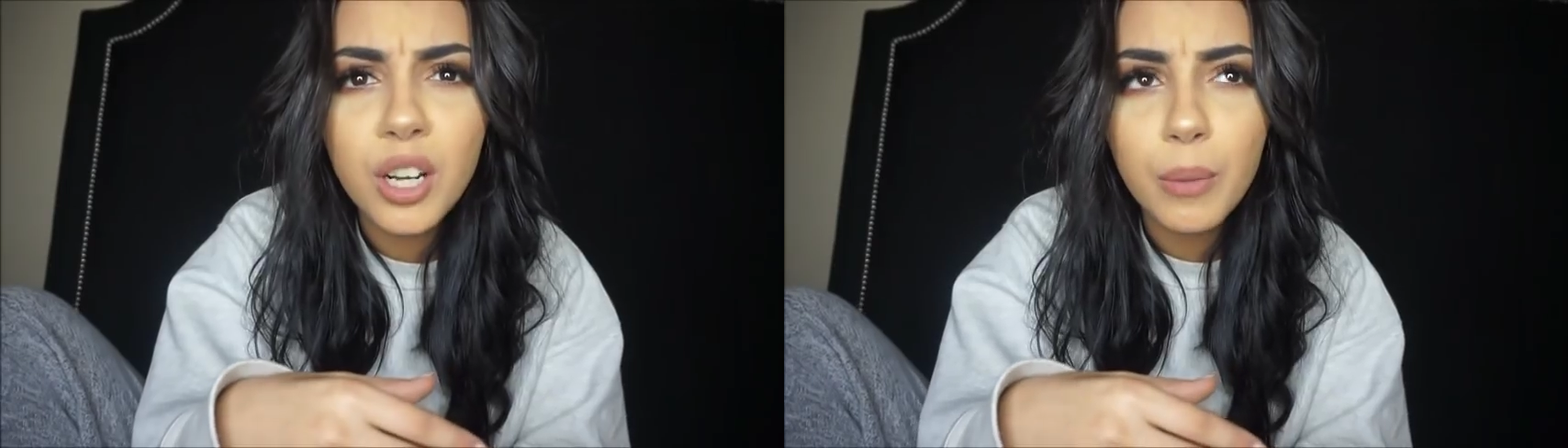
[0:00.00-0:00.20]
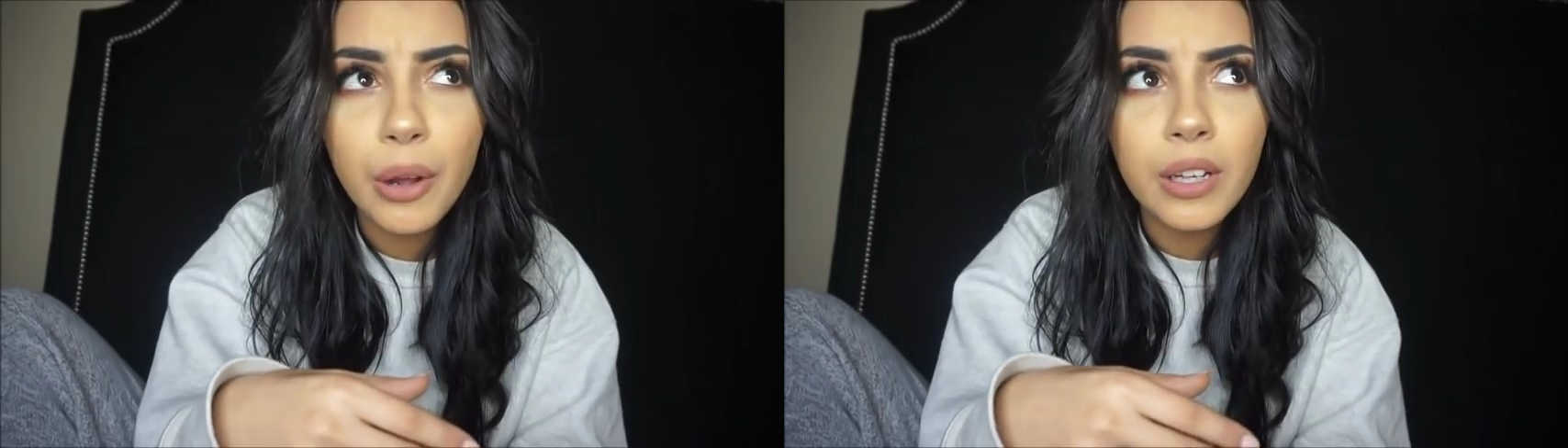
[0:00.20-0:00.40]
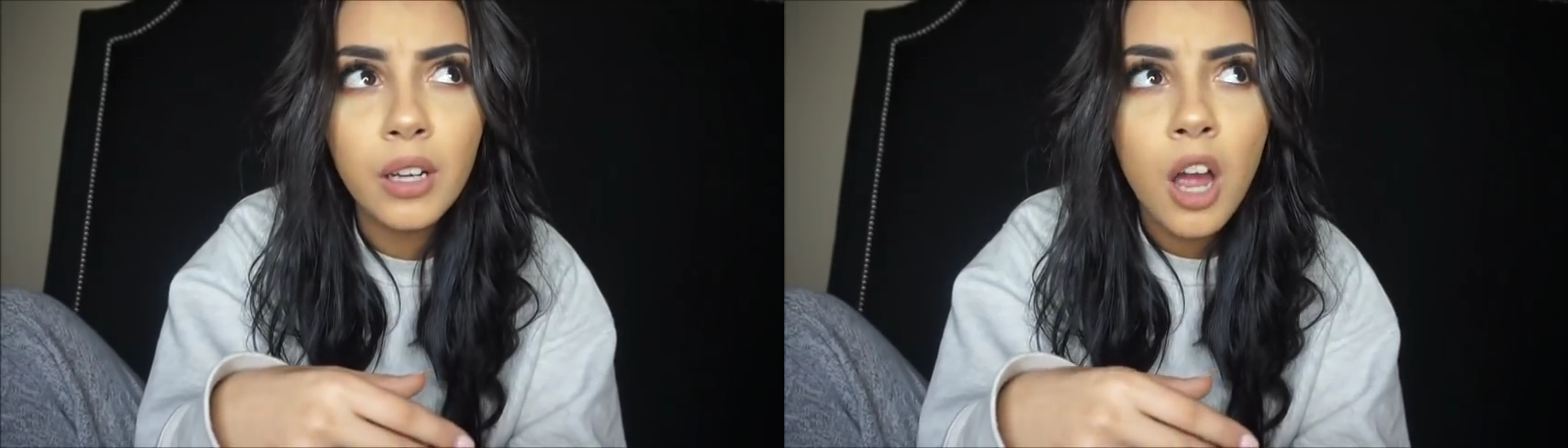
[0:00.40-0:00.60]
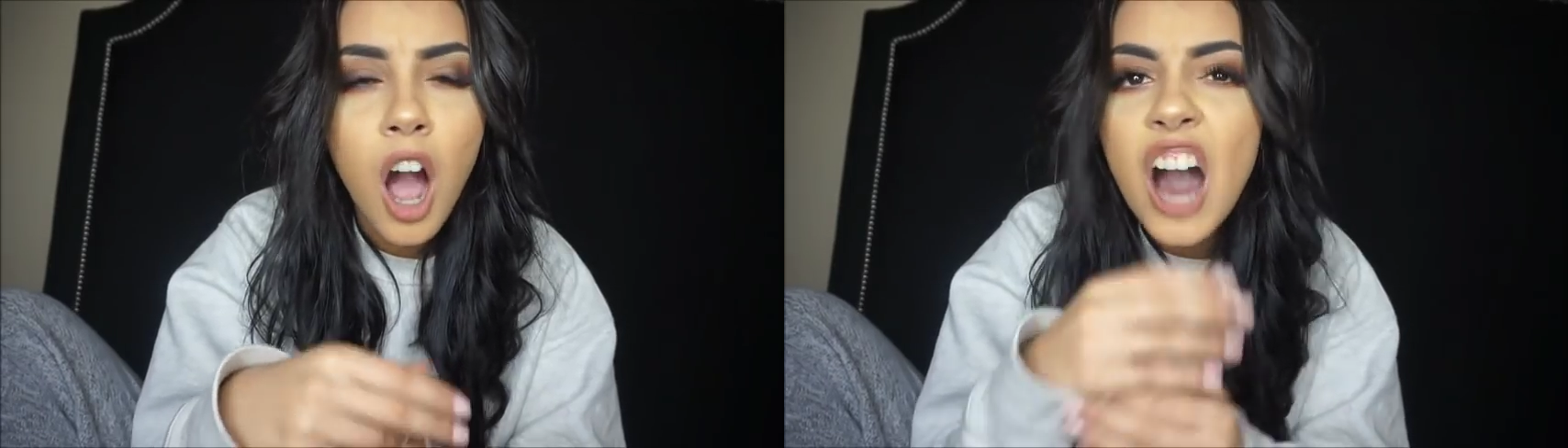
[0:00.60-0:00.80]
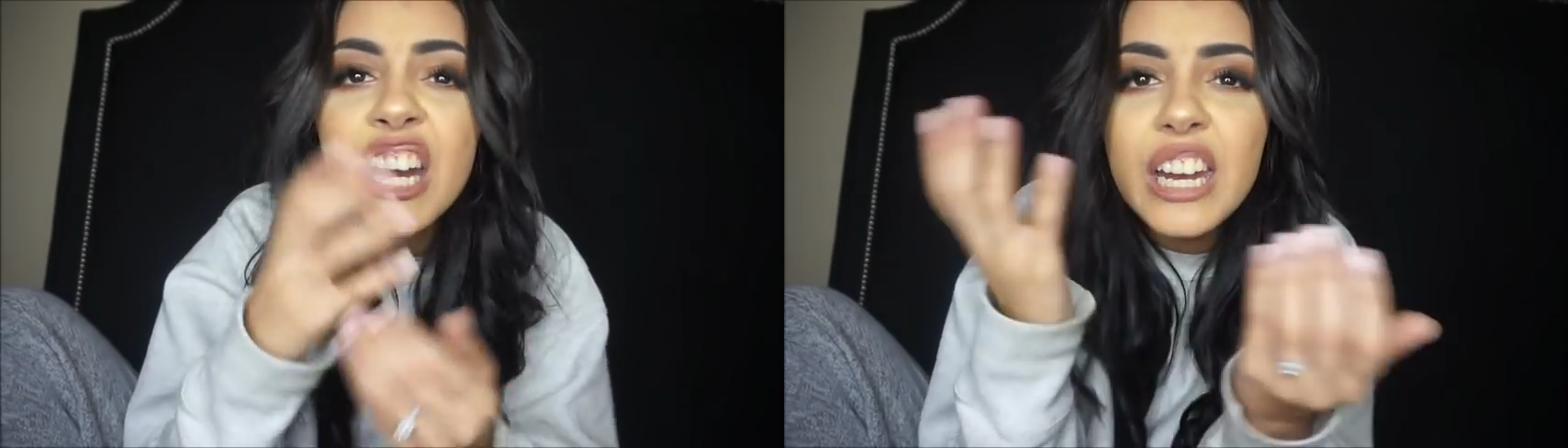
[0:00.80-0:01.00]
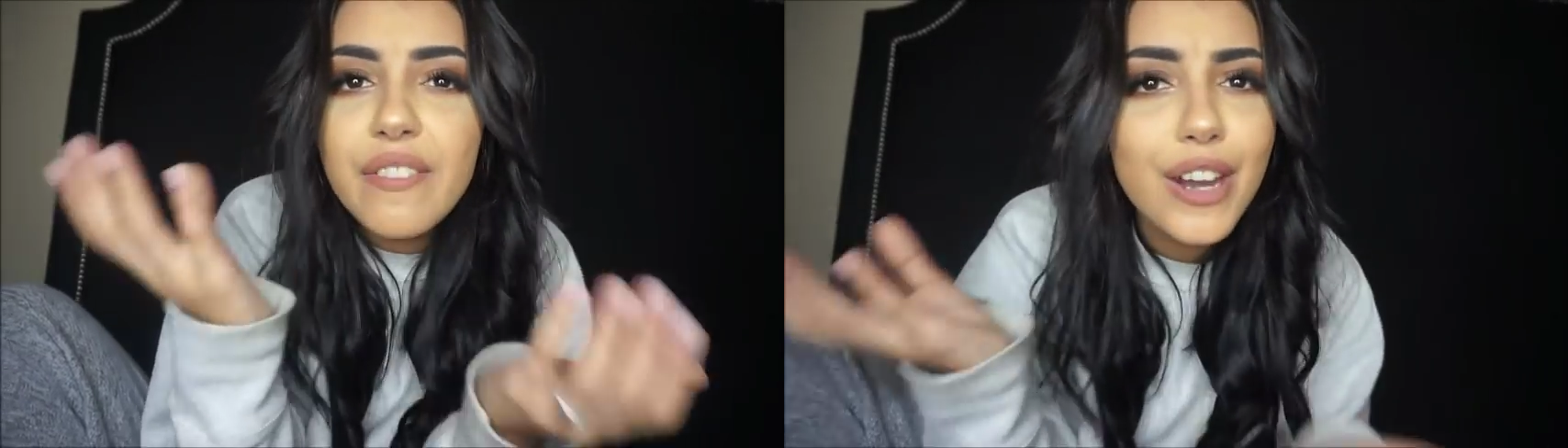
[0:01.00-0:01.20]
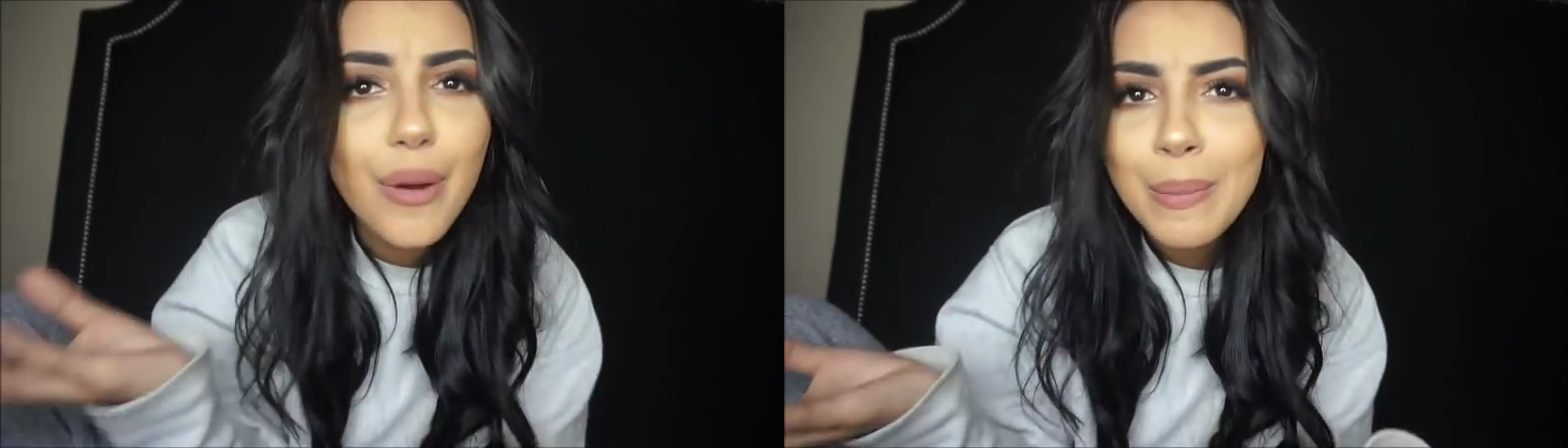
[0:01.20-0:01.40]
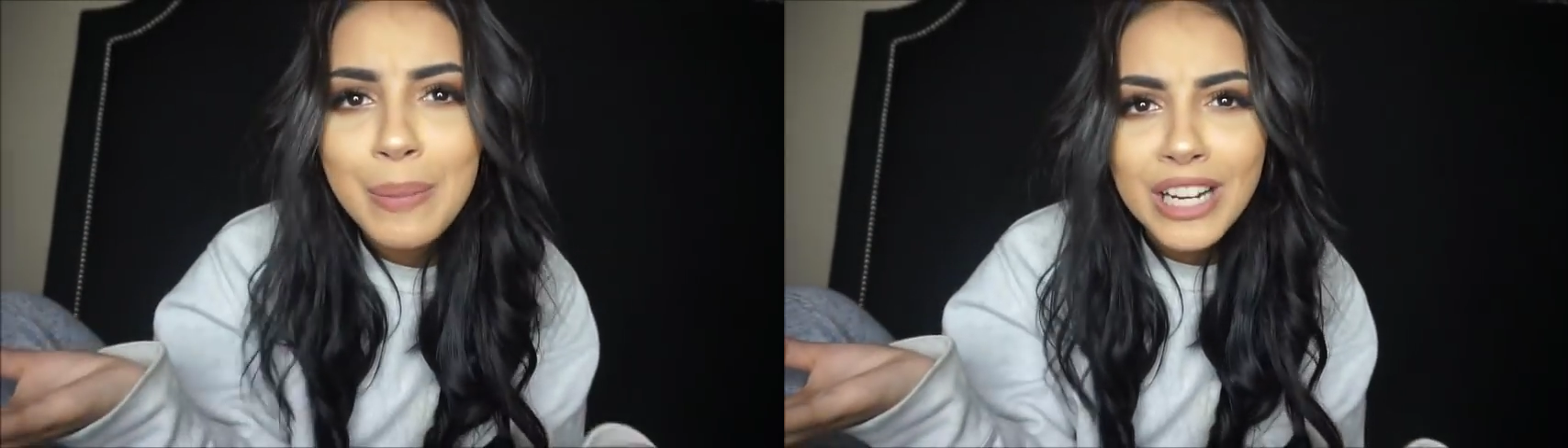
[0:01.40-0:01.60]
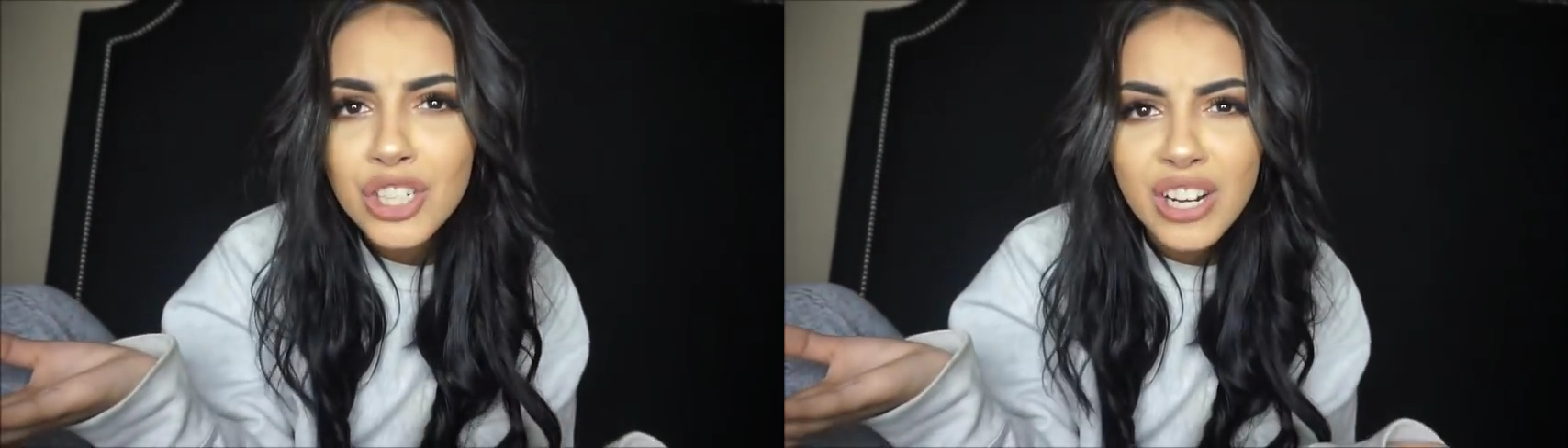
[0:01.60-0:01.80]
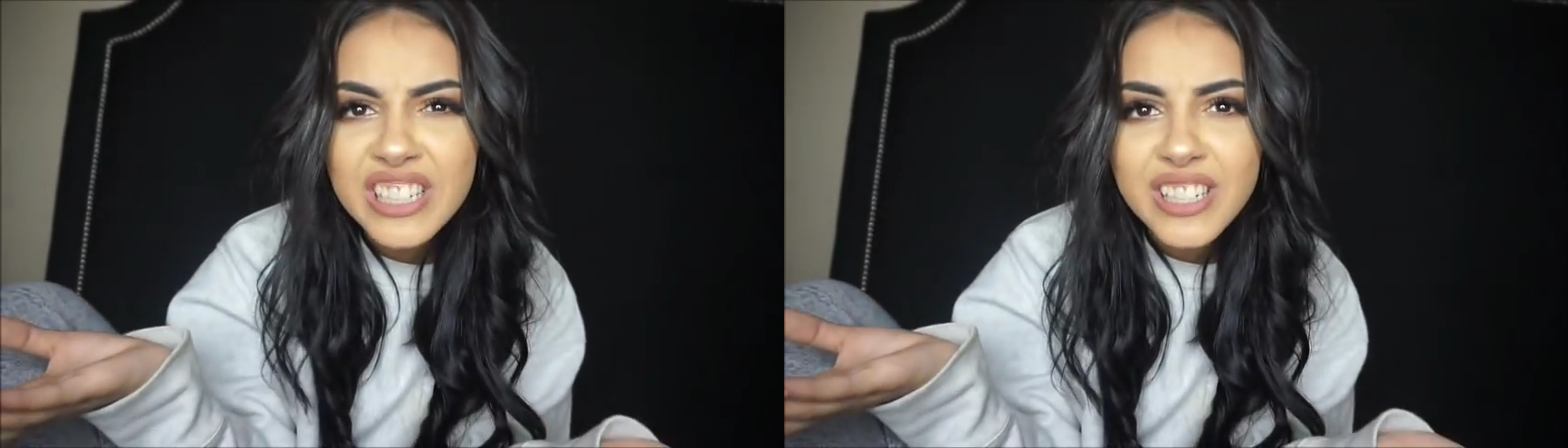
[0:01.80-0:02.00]
And I'm going, I don't even know when my
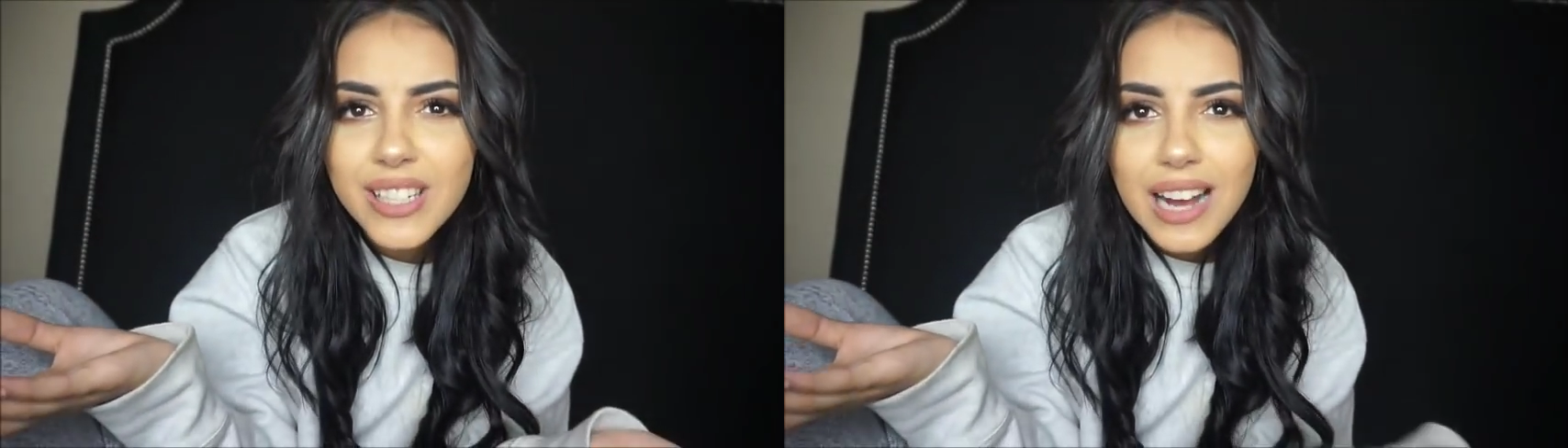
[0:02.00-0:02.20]
contractions